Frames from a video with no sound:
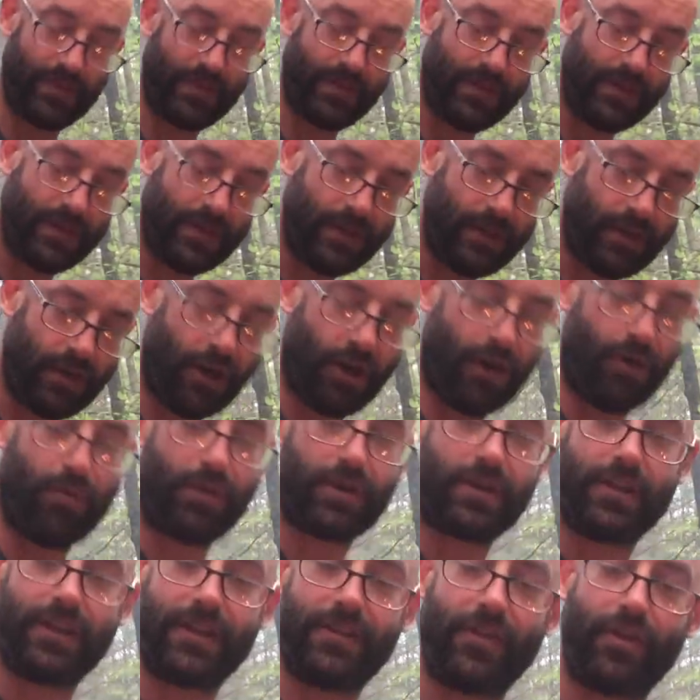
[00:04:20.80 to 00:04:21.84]
turn out. Oh,
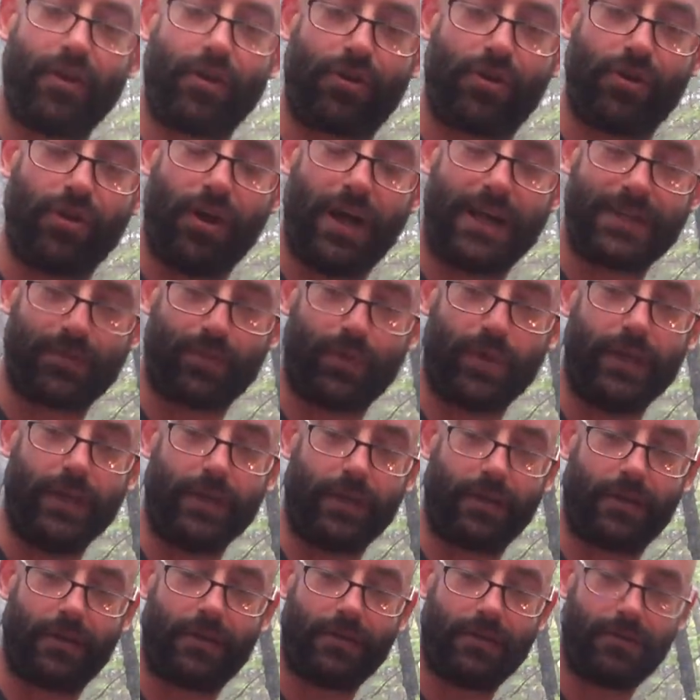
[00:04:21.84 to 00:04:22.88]
look at that little claw. That's weak.
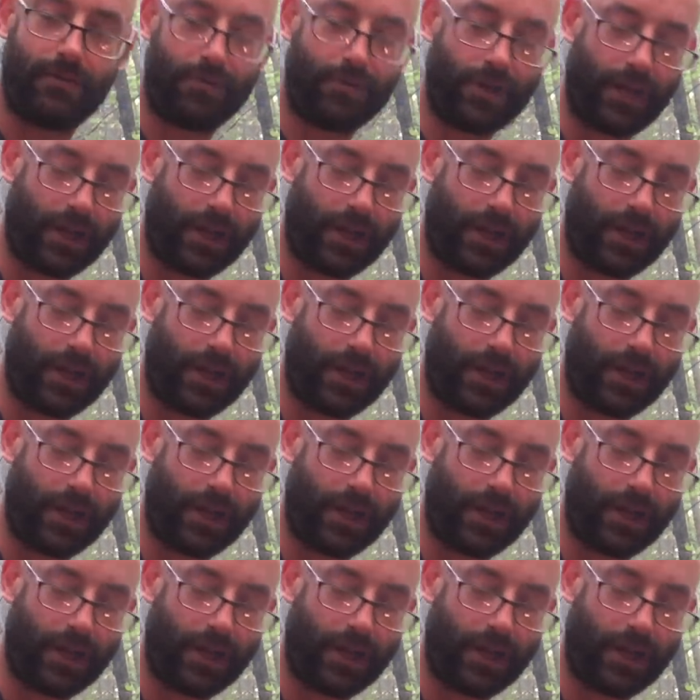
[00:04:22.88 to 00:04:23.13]
Oh.